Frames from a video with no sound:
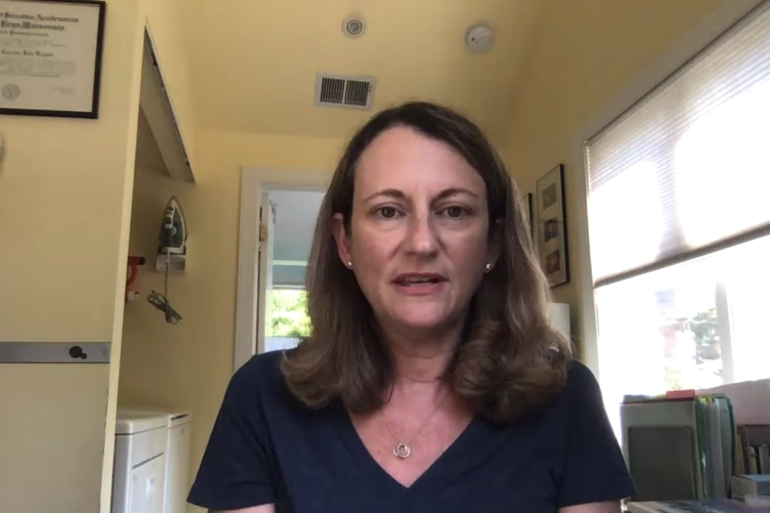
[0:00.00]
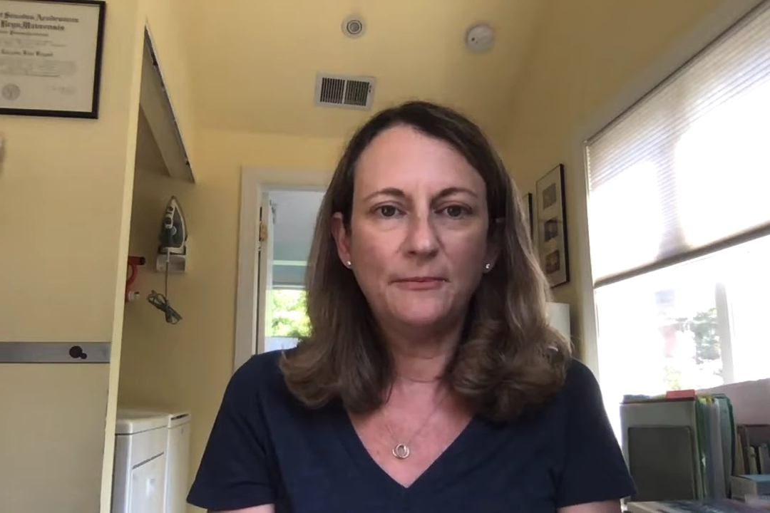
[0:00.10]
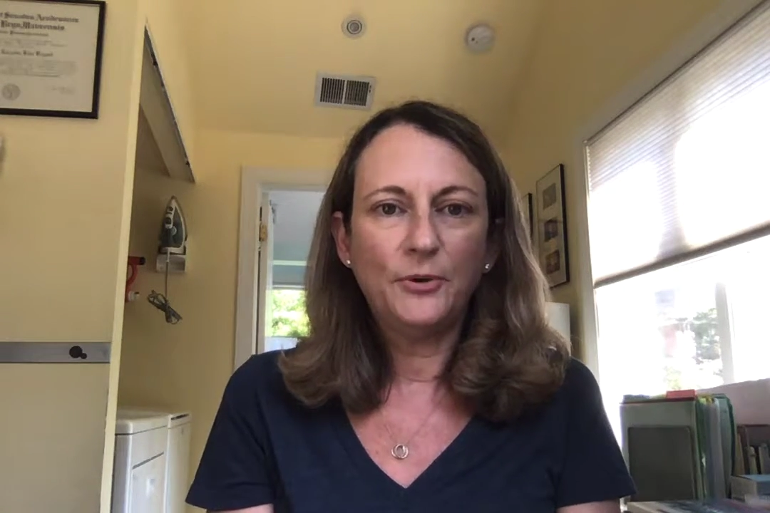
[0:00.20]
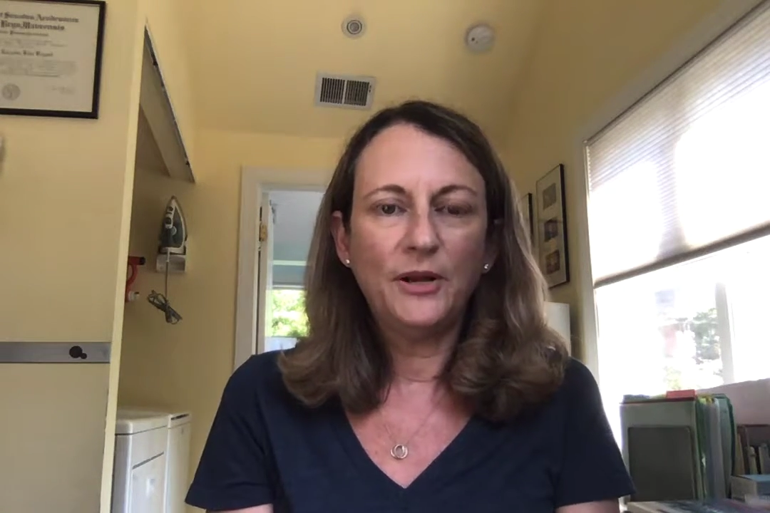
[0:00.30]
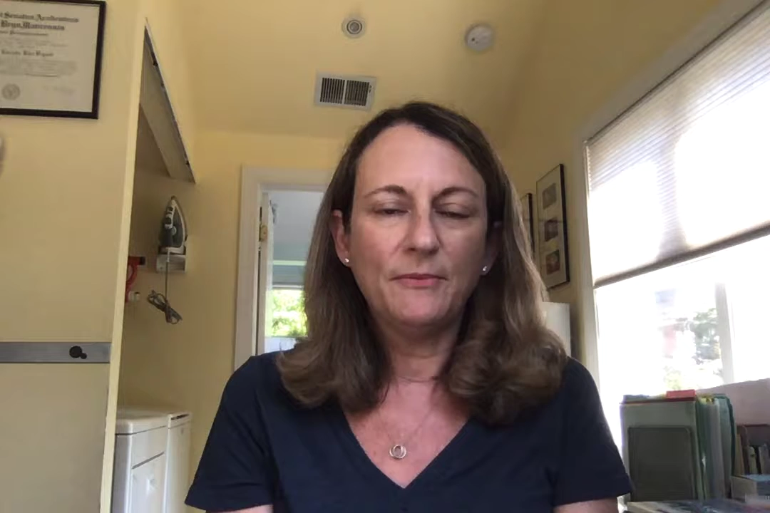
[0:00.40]

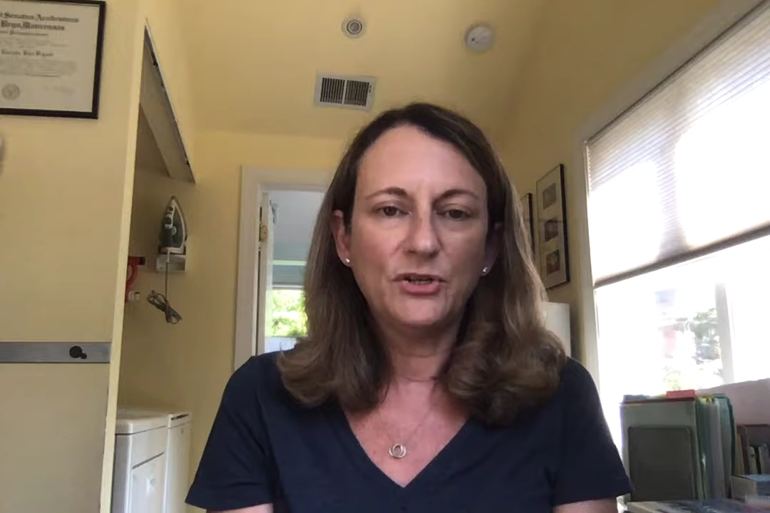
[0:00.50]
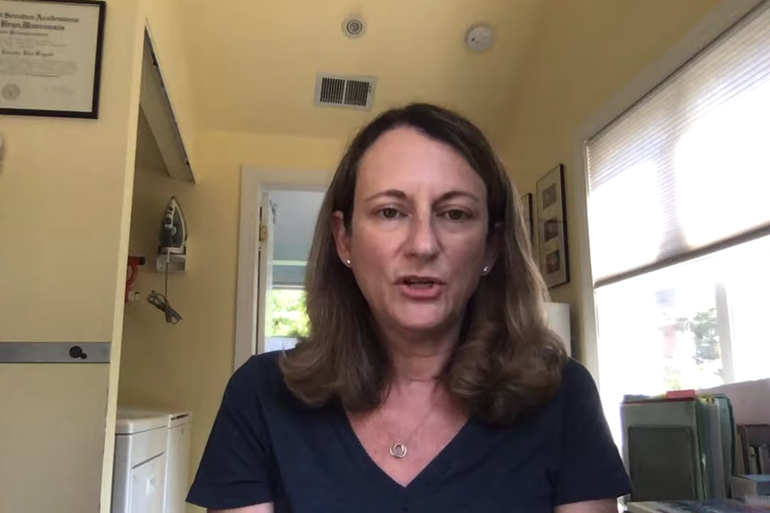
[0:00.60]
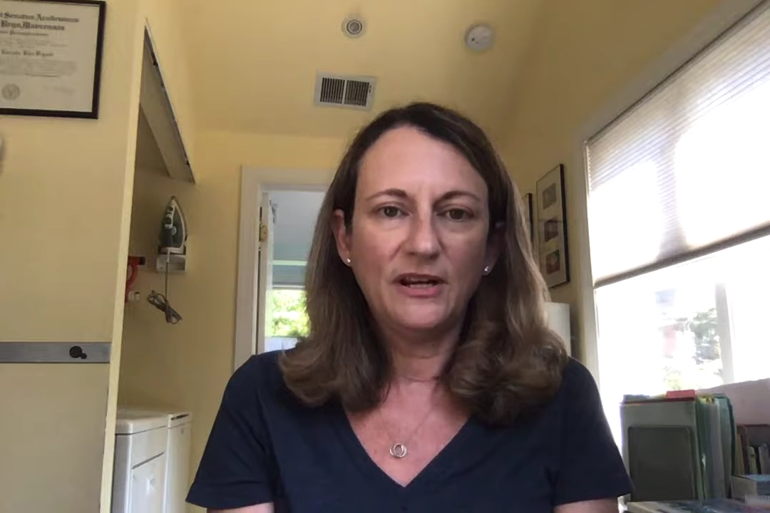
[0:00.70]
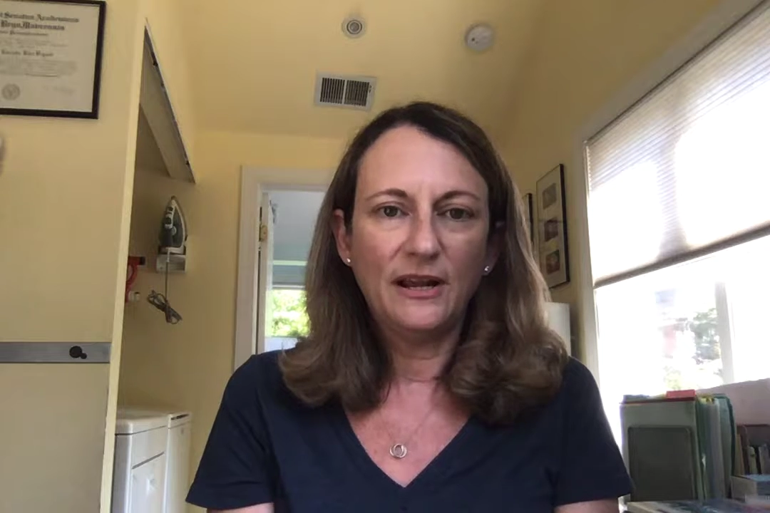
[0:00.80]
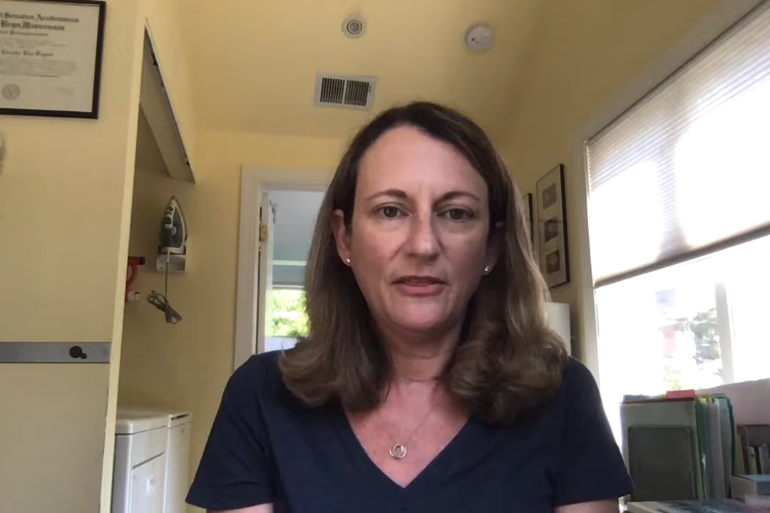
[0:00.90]
in pretty much
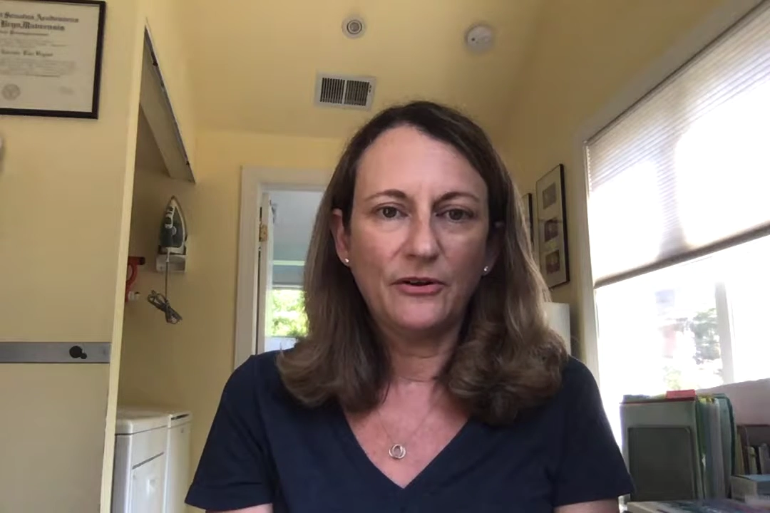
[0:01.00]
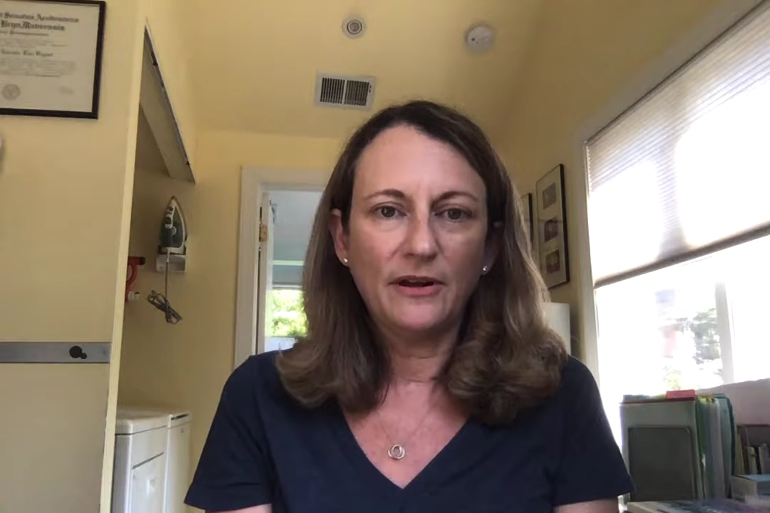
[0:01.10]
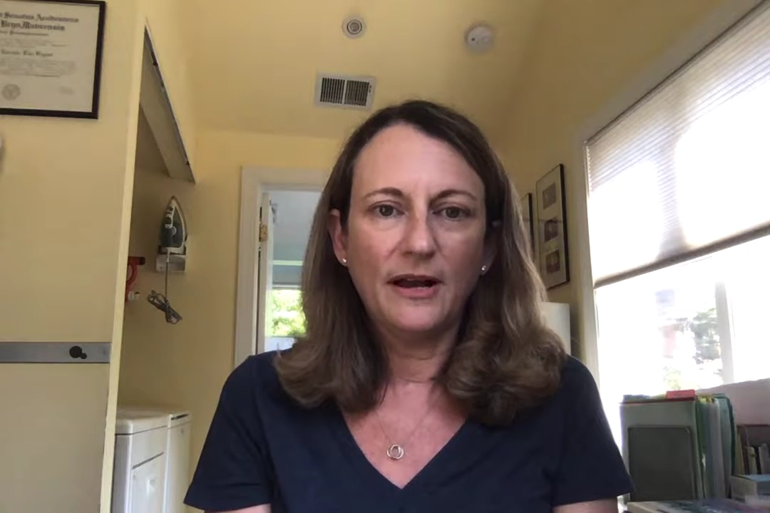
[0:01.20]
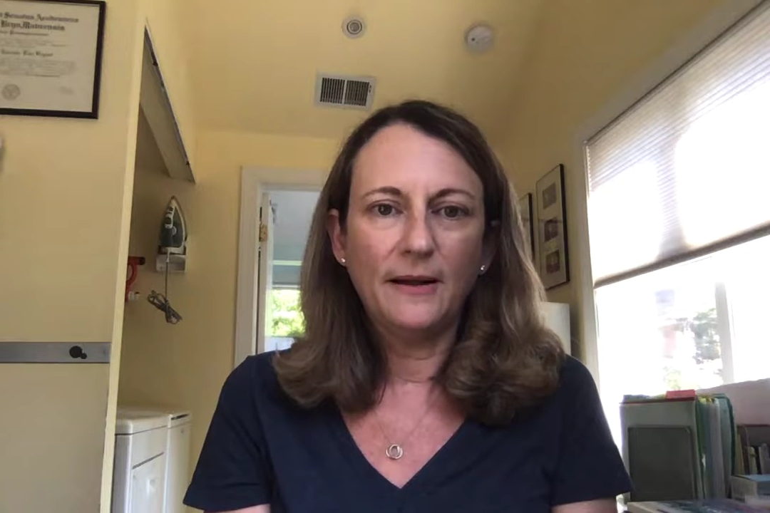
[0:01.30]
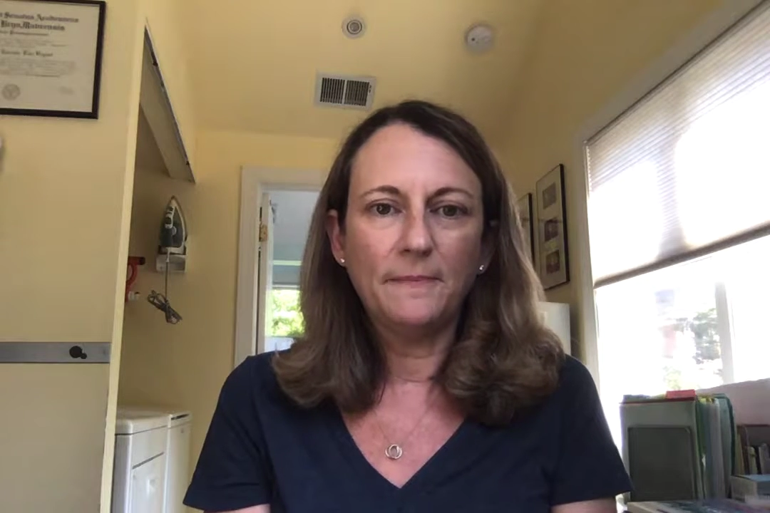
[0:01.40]
any other